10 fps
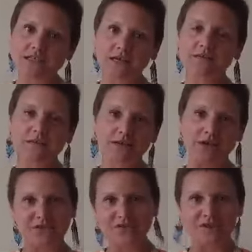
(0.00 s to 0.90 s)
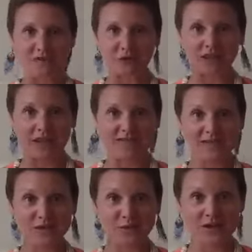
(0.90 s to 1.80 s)
I don't really know how this Facebook Live
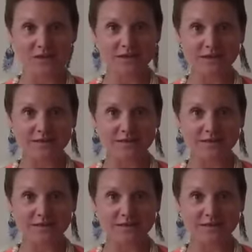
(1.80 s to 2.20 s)
thing works.